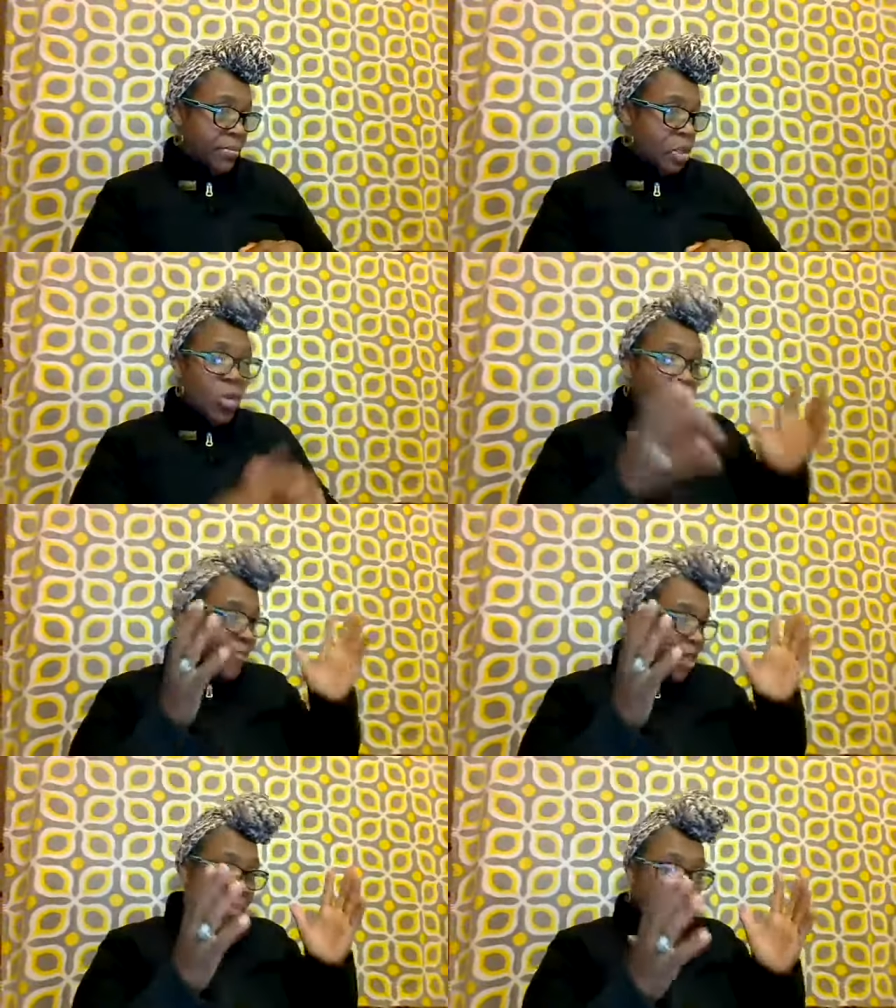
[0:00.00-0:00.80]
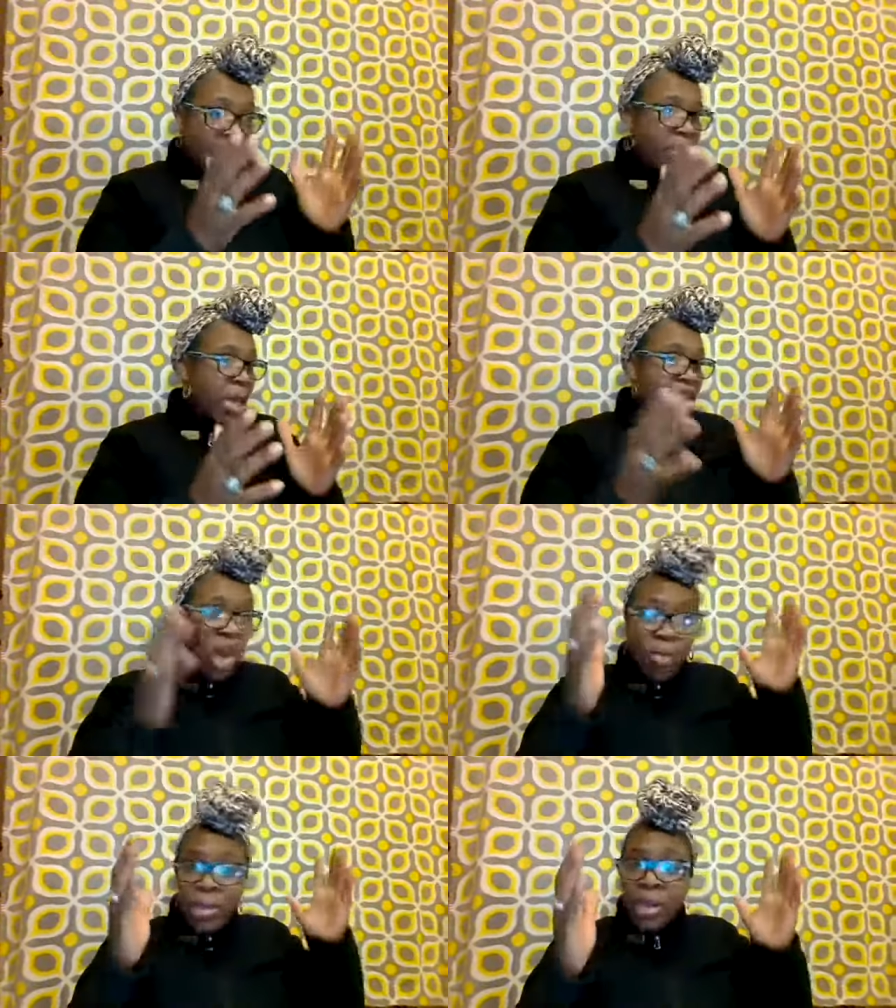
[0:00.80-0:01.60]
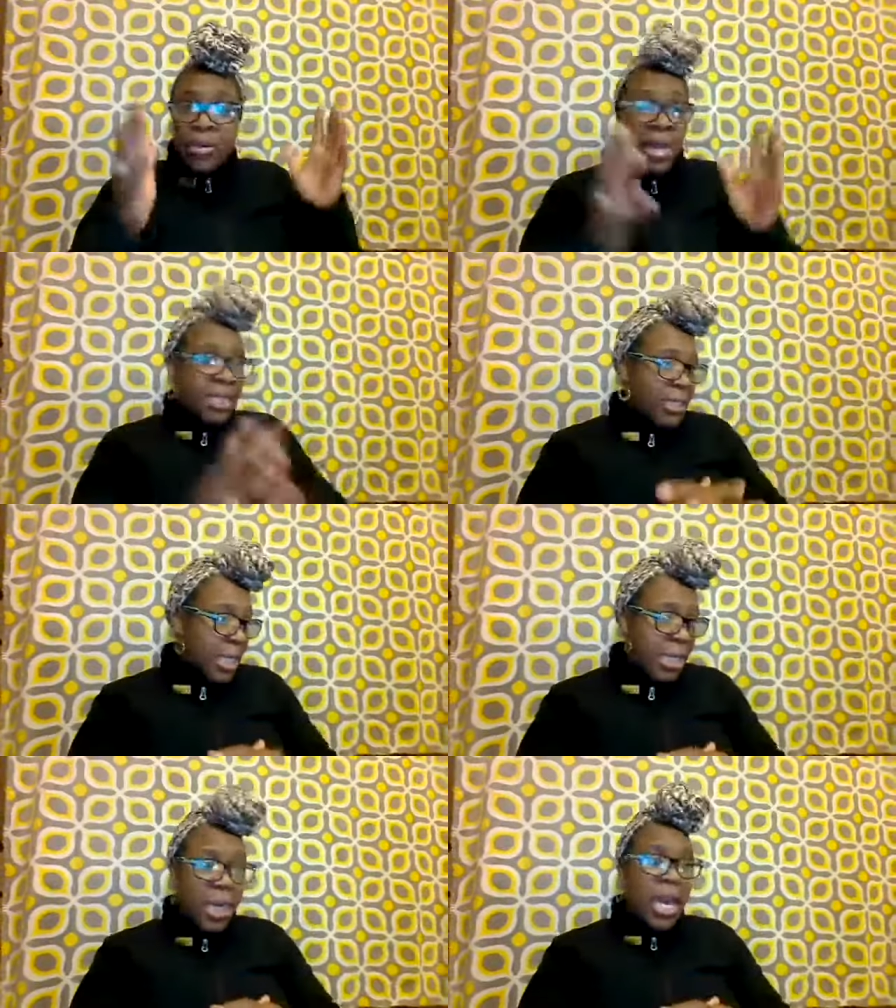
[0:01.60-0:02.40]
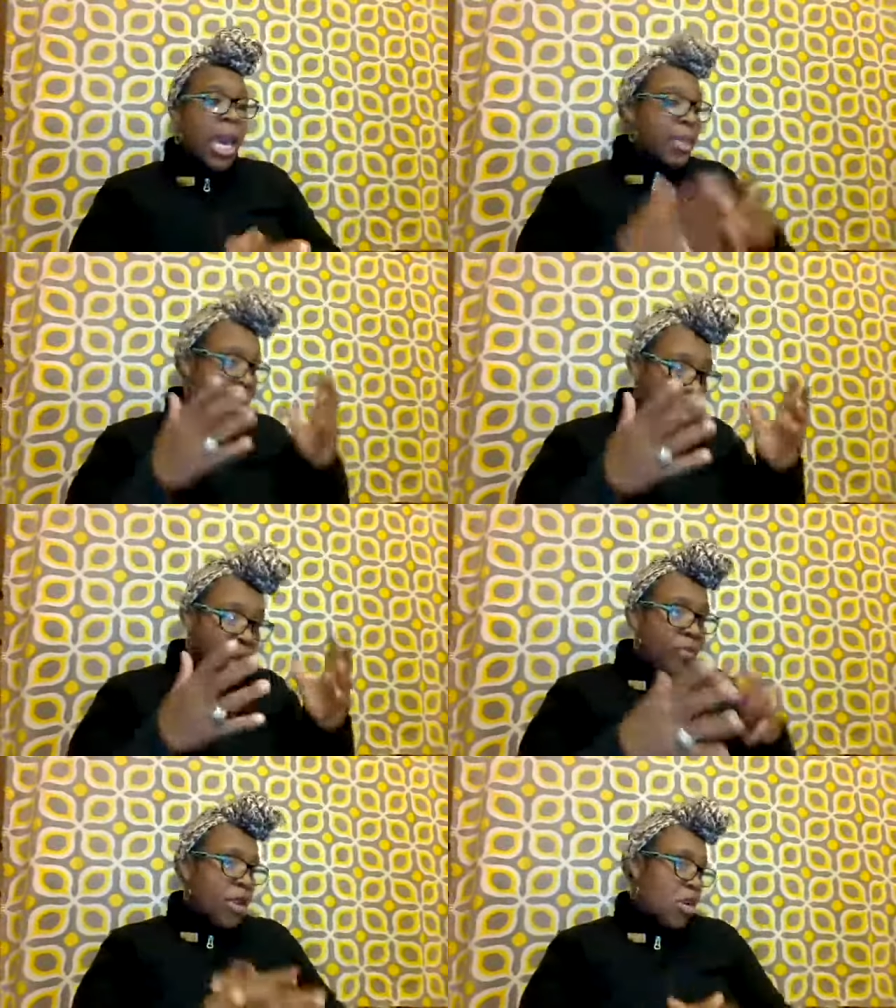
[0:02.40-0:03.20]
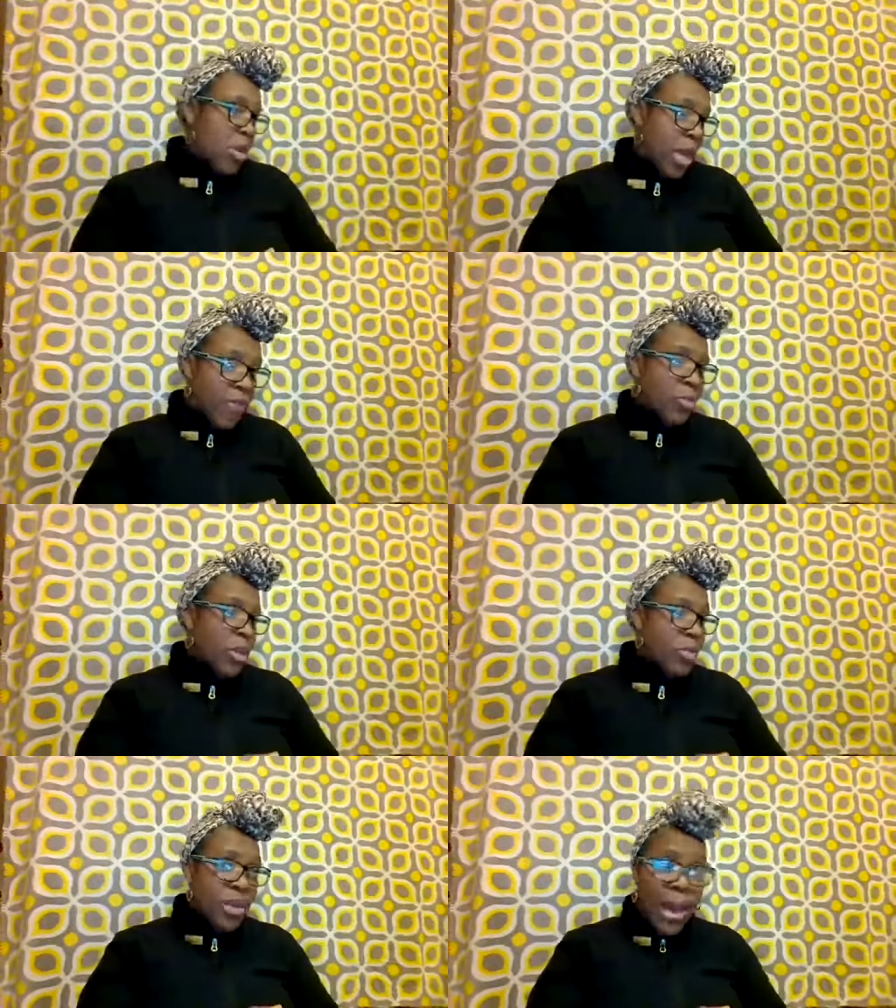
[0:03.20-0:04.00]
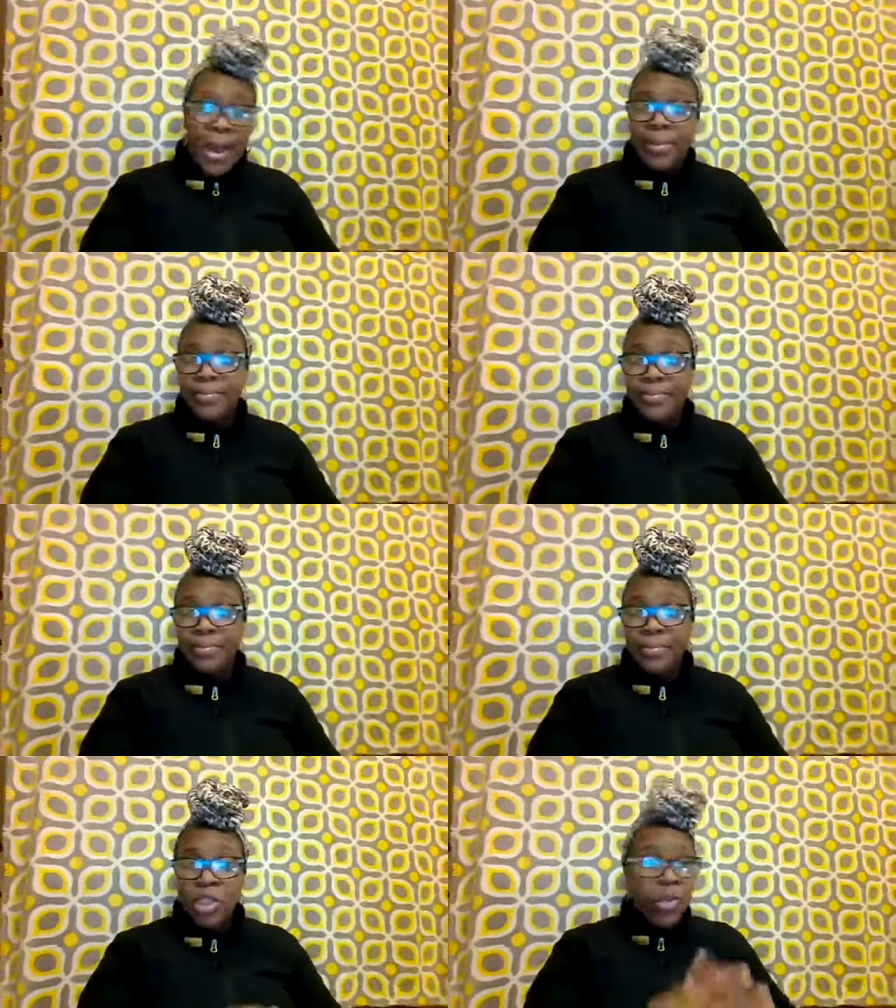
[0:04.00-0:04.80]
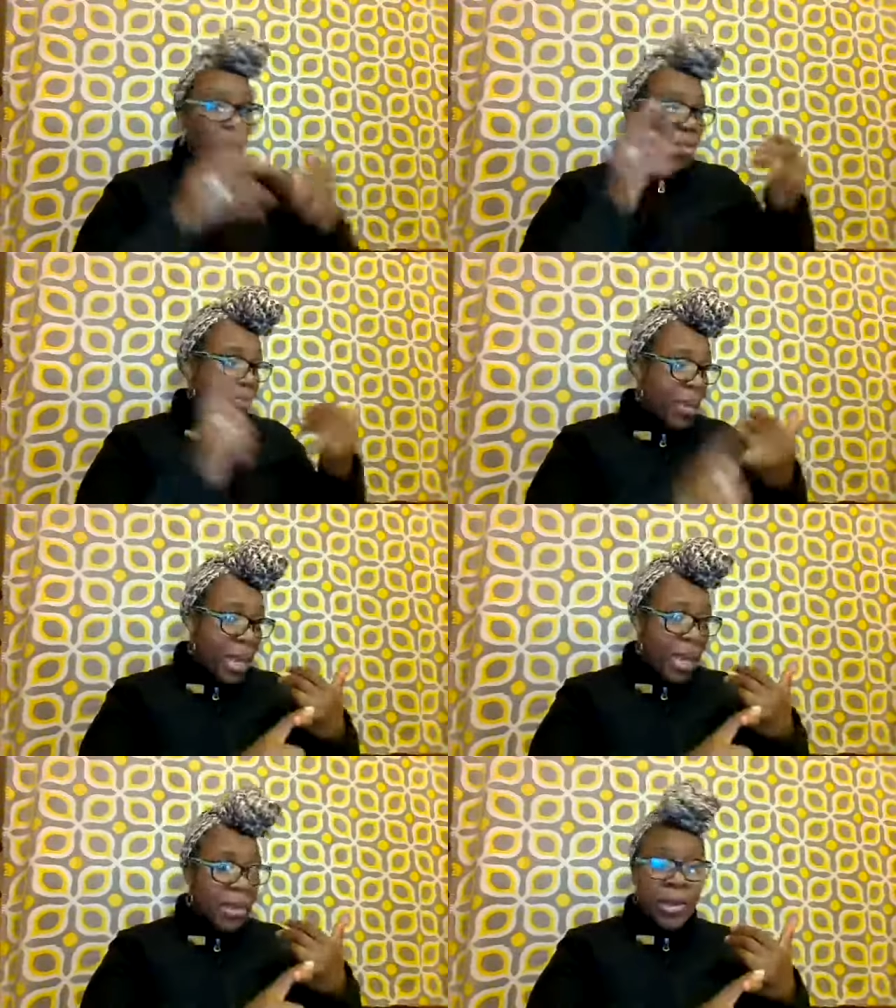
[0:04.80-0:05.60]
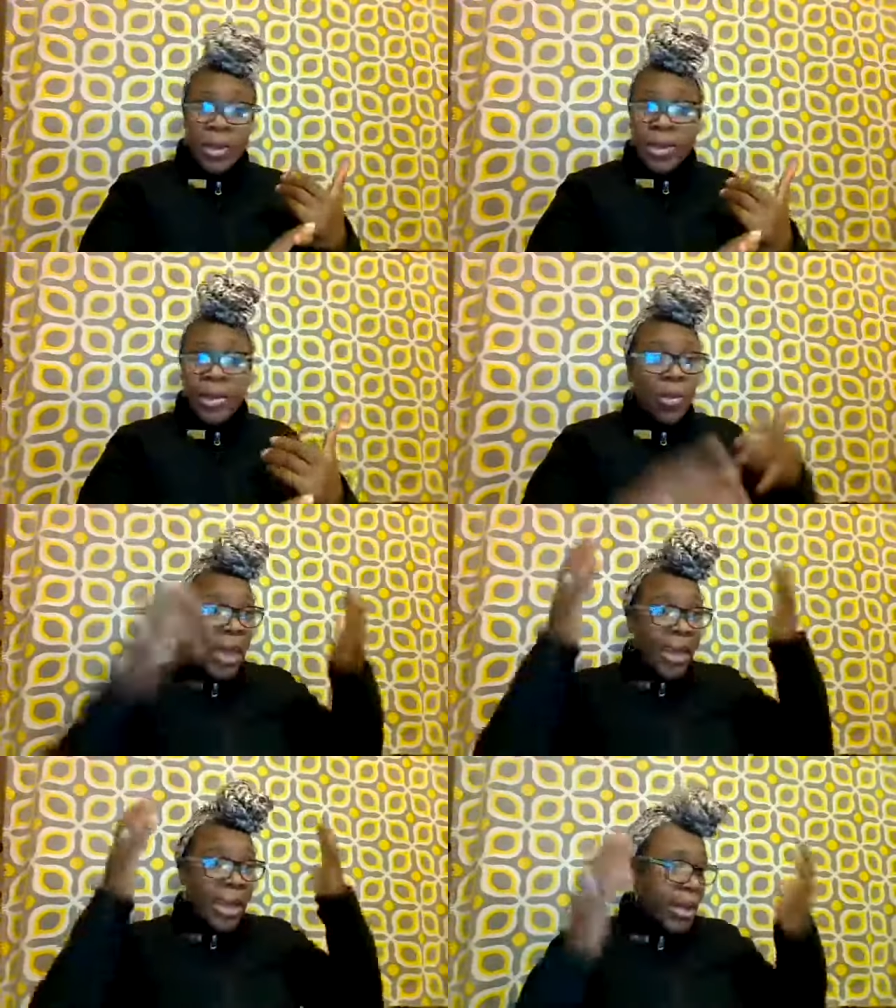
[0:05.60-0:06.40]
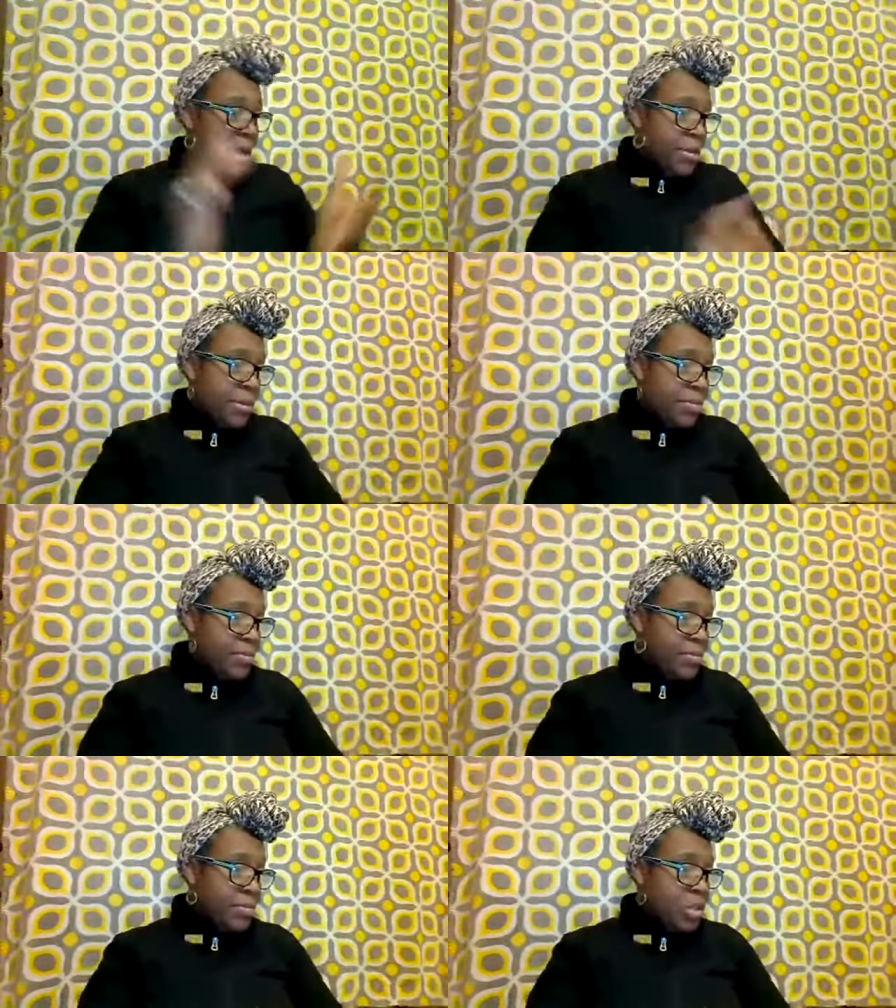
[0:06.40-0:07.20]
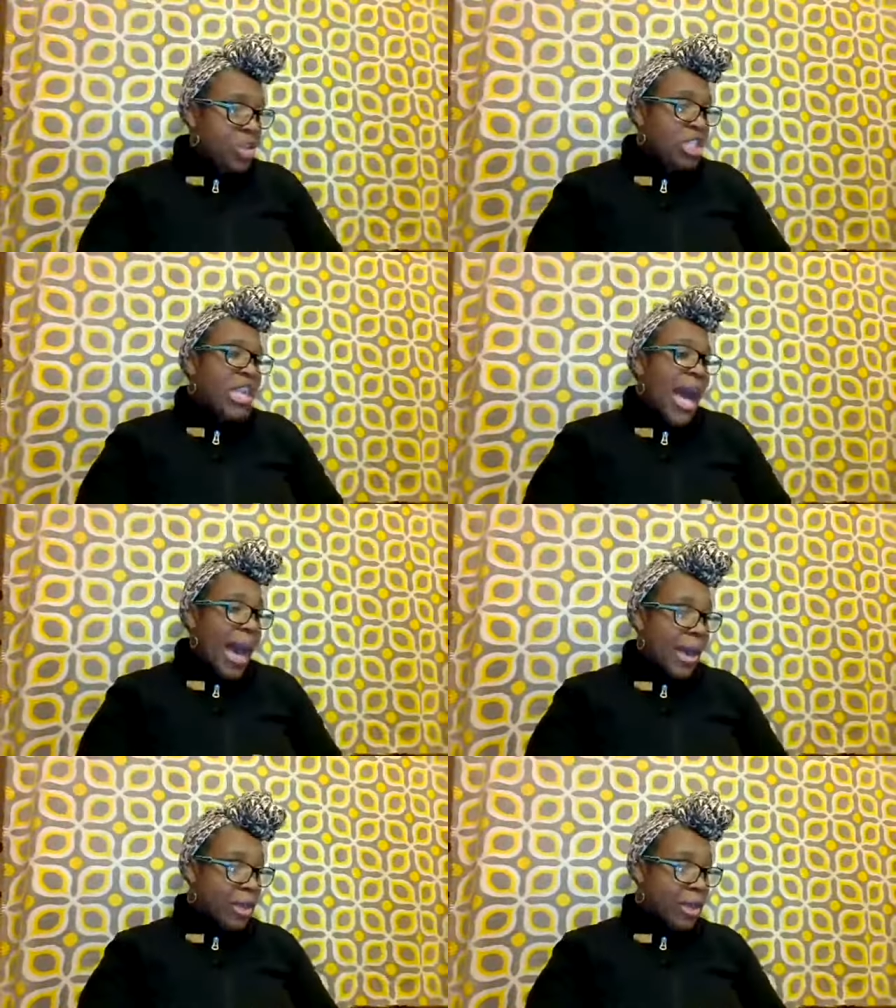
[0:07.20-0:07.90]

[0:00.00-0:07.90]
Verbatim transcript: You ain't finna be the biggest dope dealer in the city and think you finna go to heaven when you die. You ain't repentant. You ain't did nothing. You just died.